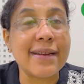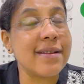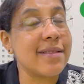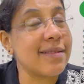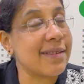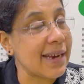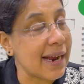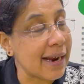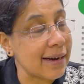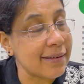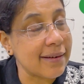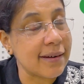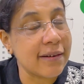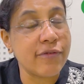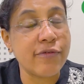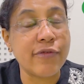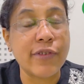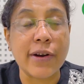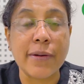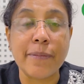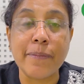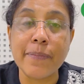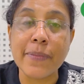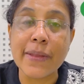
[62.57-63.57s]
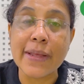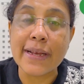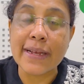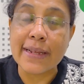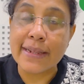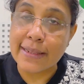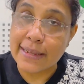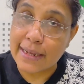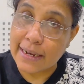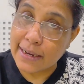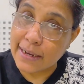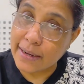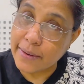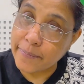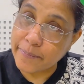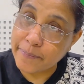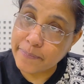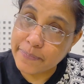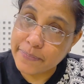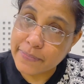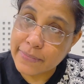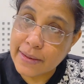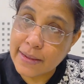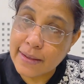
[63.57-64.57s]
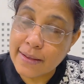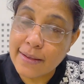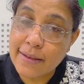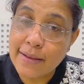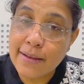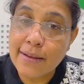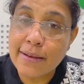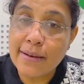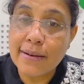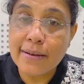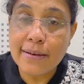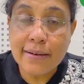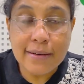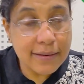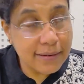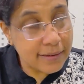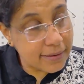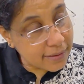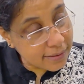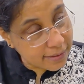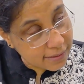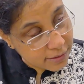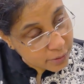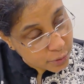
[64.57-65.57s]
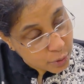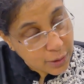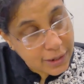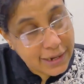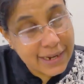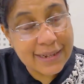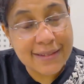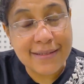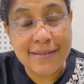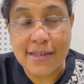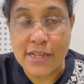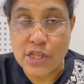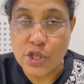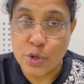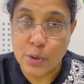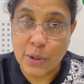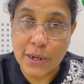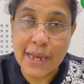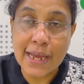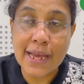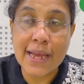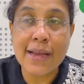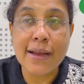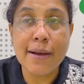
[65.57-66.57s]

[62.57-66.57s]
it started from the 20th century,